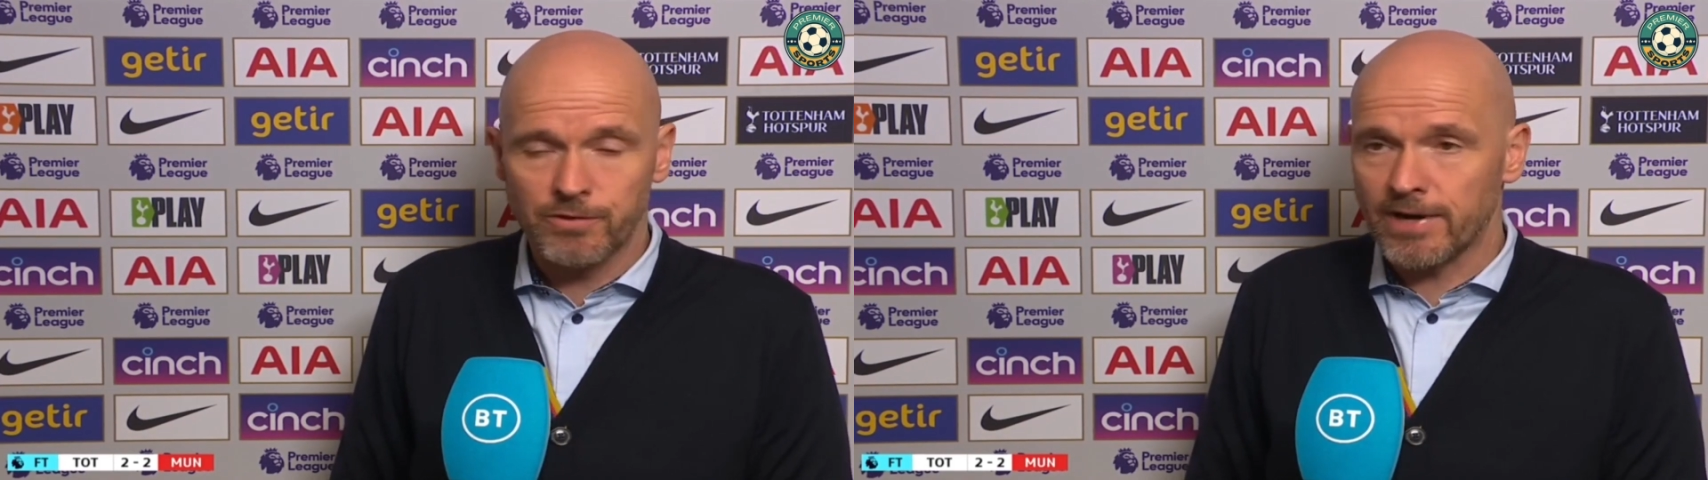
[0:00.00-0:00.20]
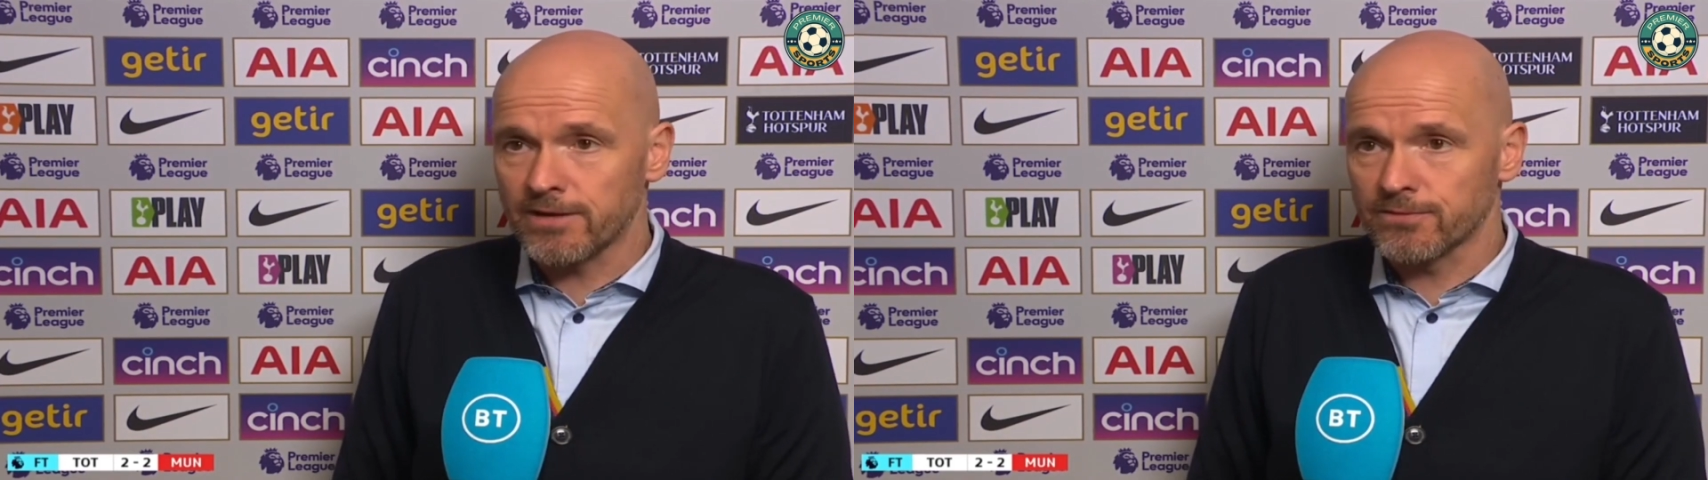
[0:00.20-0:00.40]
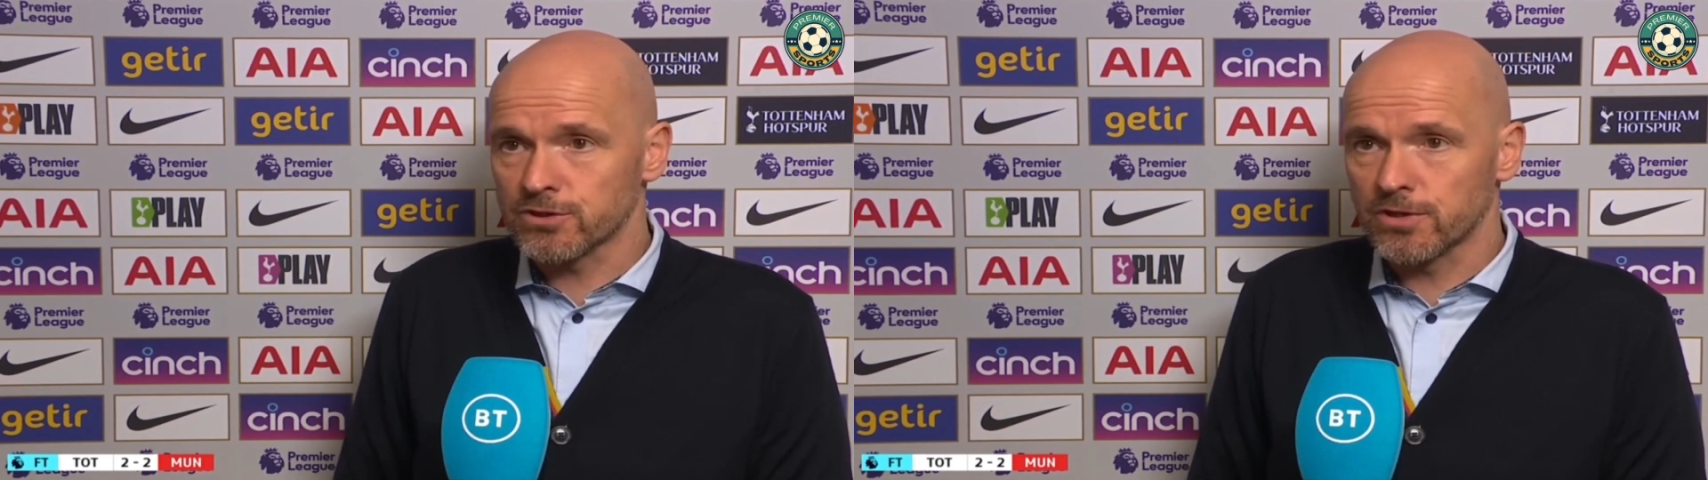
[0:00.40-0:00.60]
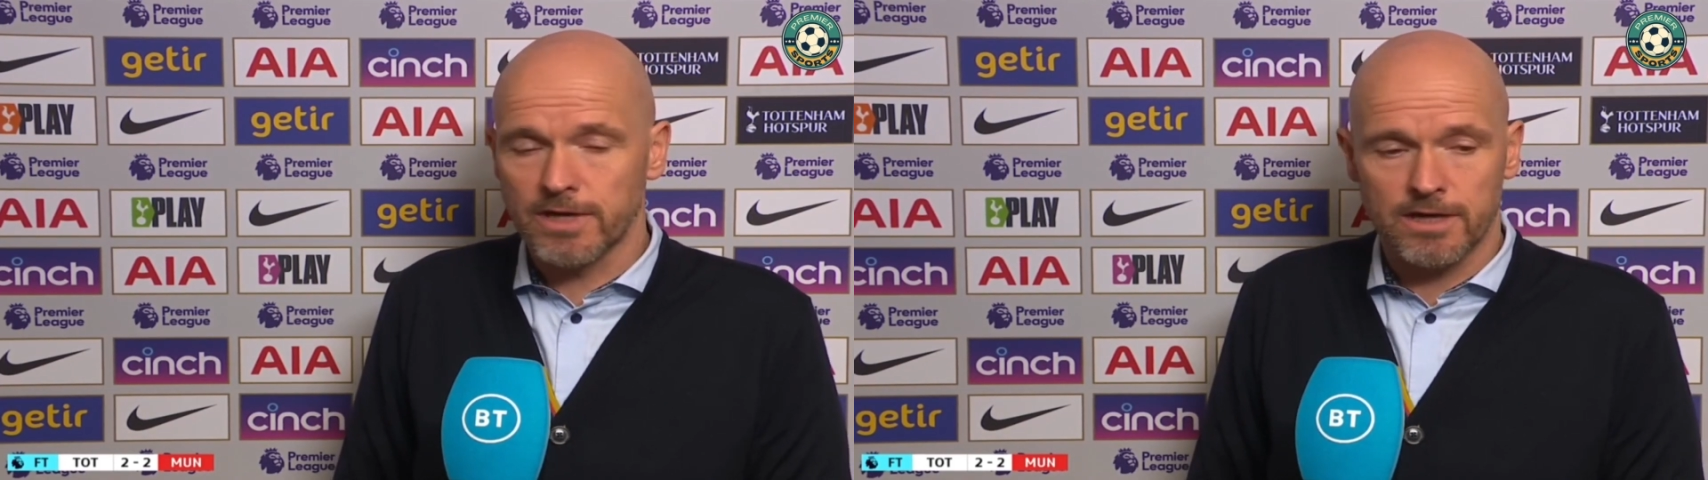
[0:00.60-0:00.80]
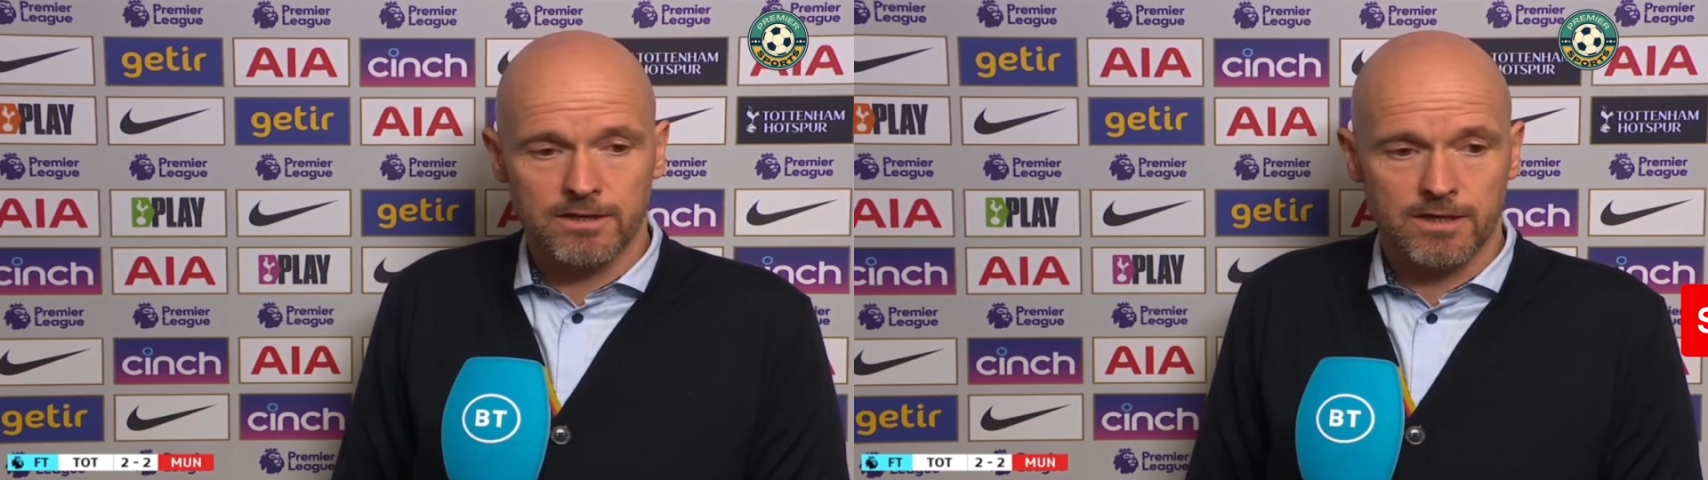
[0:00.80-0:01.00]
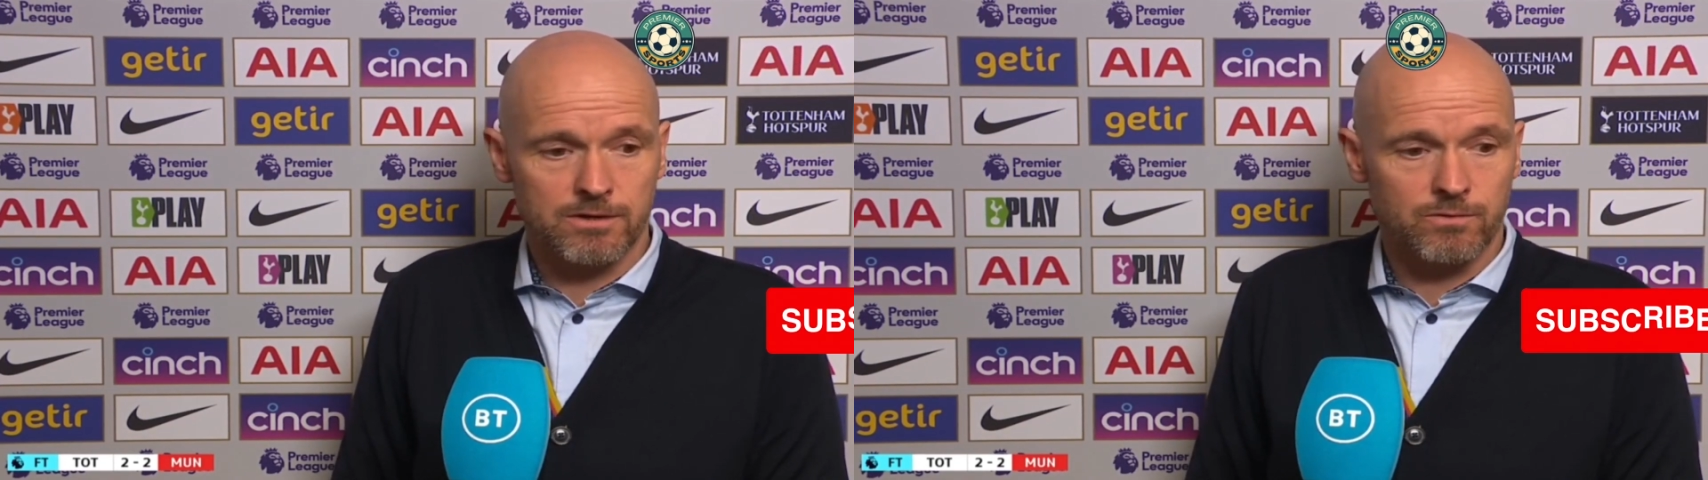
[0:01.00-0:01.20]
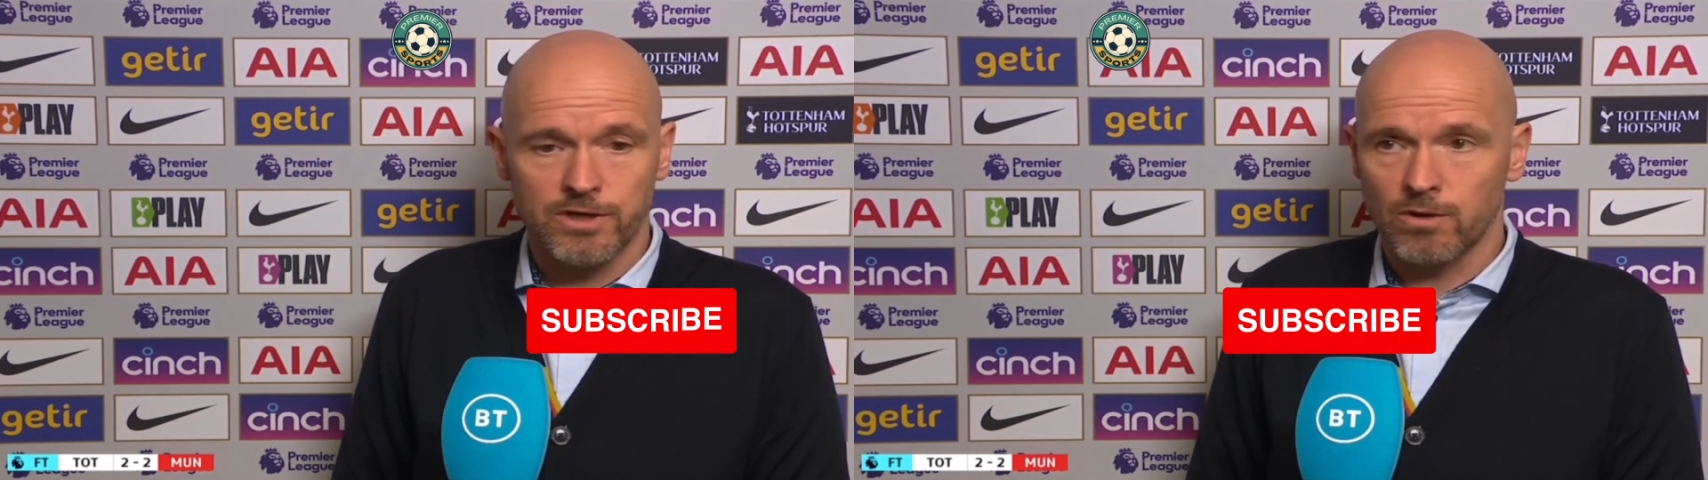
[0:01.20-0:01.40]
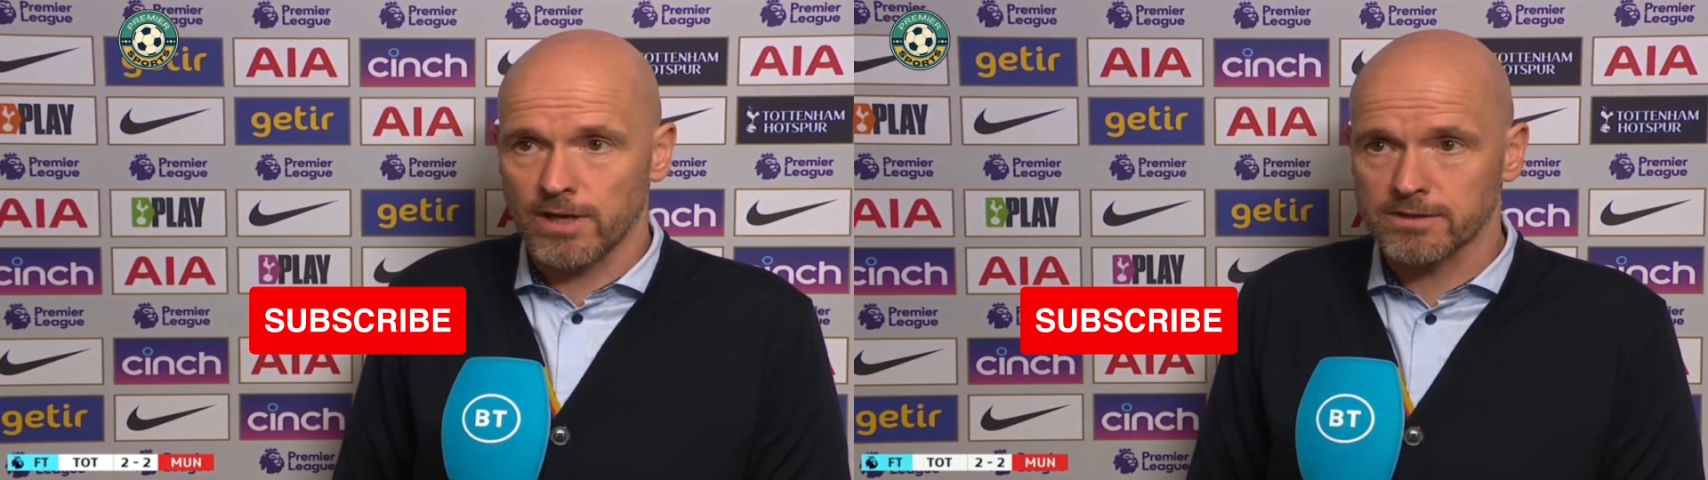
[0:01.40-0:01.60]
to be ready for Sunday. Uh,
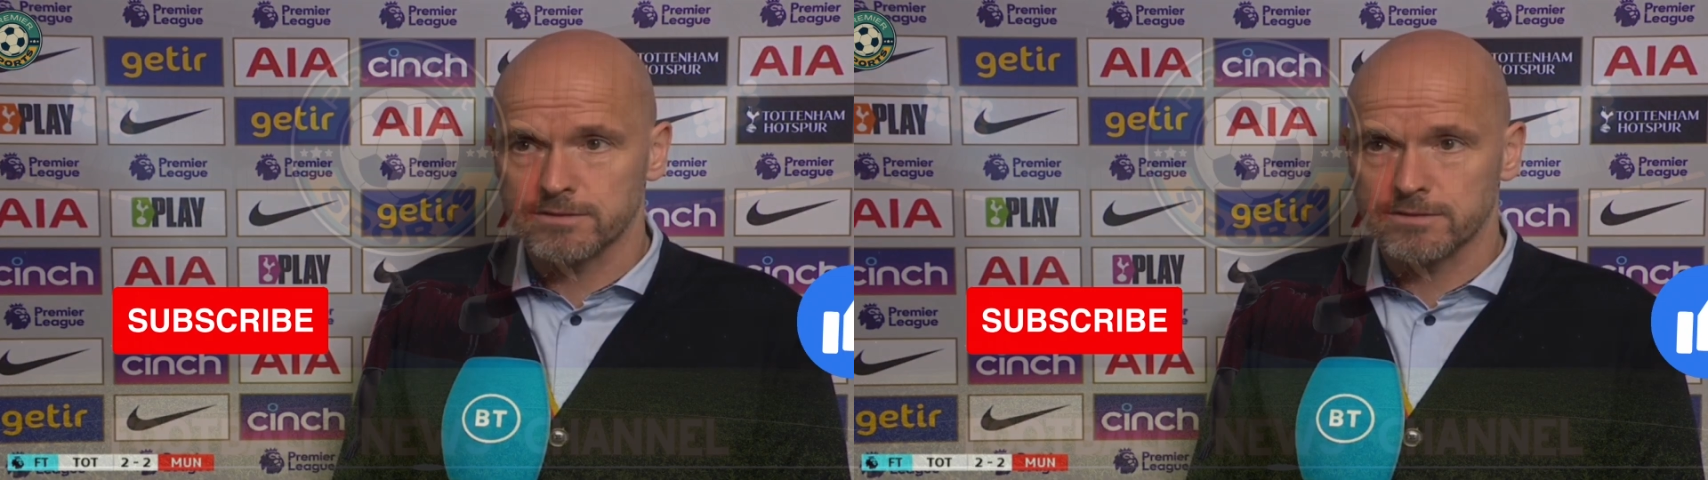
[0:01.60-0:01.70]
we know